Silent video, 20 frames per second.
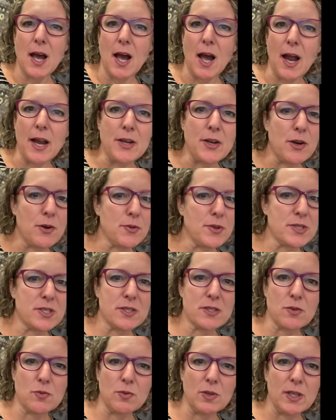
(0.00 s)
I know this
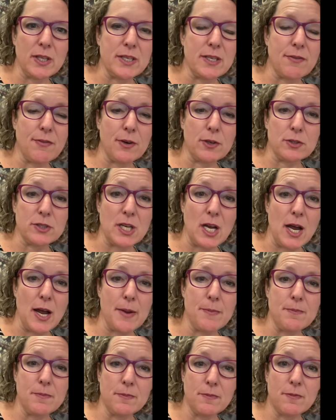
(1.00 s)
is a really difficult
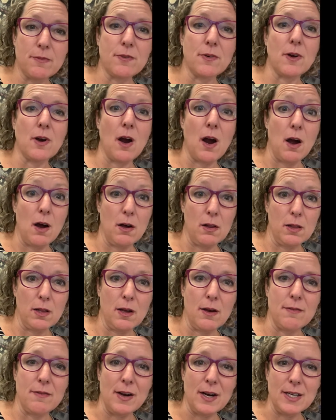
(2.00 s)
time for all
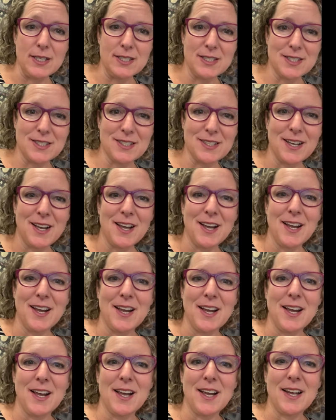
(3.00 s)
of us,
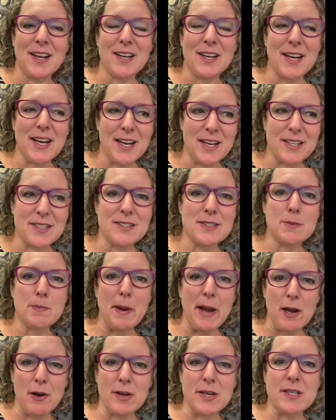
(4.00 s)
kids,
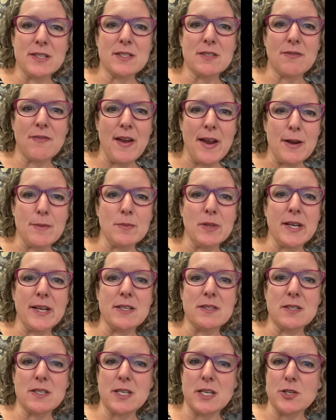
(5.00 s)
parents,
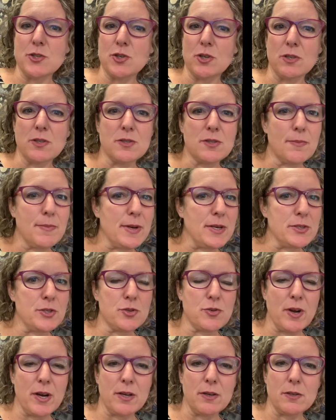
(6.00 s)
families, teachers,
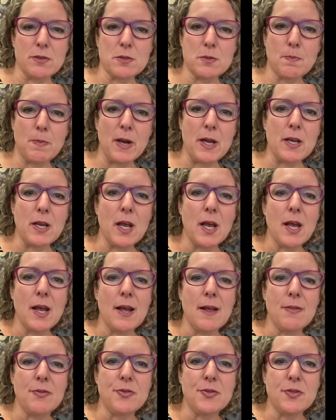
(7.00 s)
administrators, but
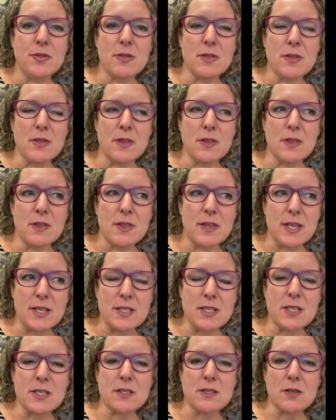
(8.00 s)

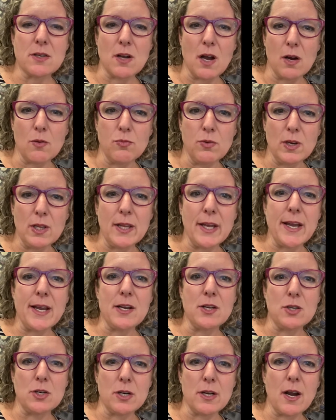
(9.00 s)
this is a really
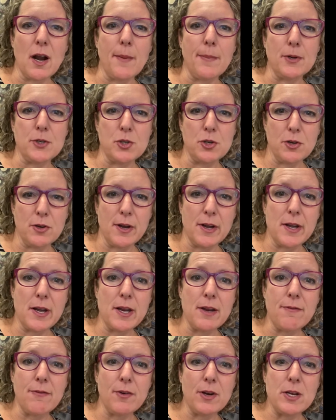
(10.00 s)
good
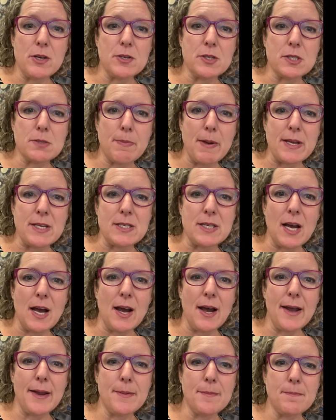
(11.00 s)
opportunity for you to spend
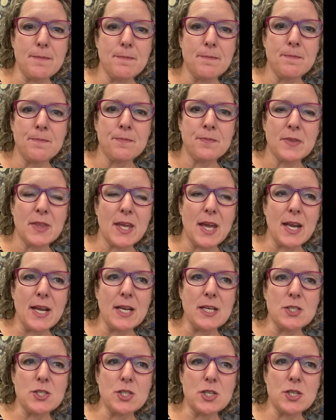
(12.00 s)
time
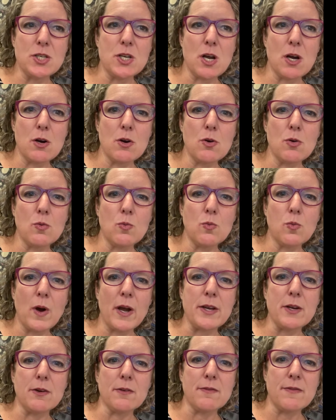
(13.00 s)
getting to know what
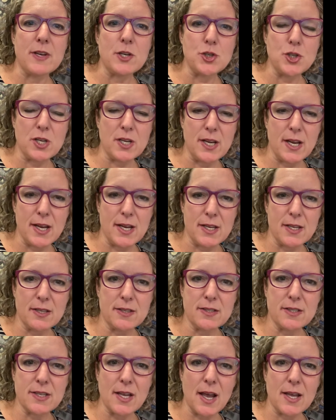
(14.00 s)
your vision
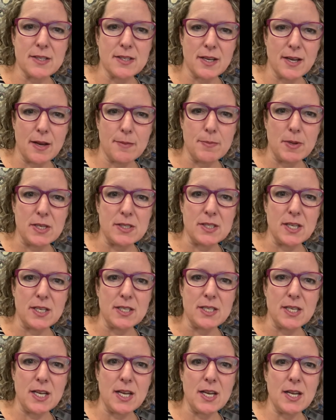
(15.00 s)
is as an
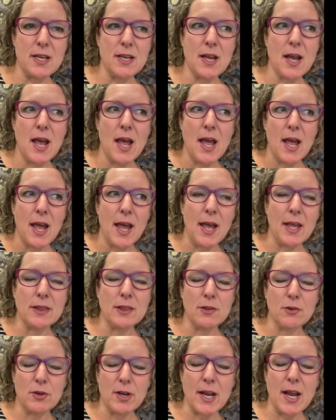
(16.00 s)
NBCT and
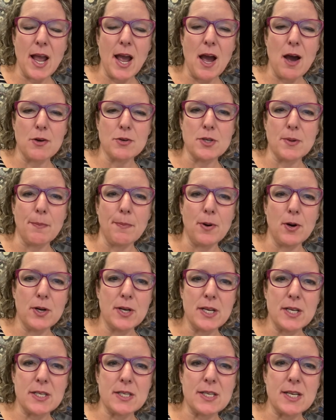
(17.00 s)
learning how to put
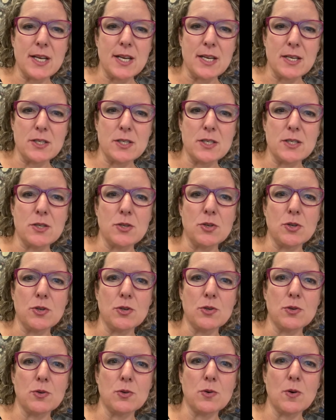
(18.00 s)
it
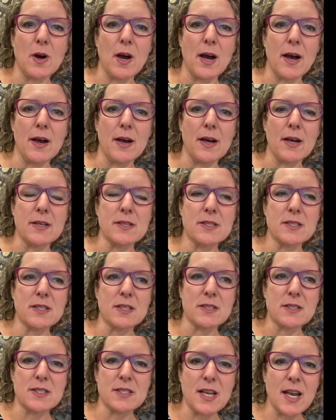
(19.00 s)
into a
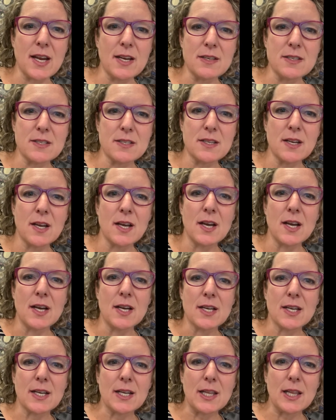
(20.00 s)
succinct,
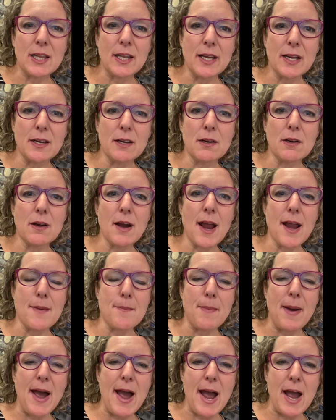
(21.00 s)
clear, and
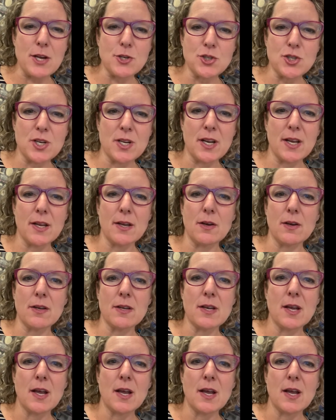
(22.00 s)
passionate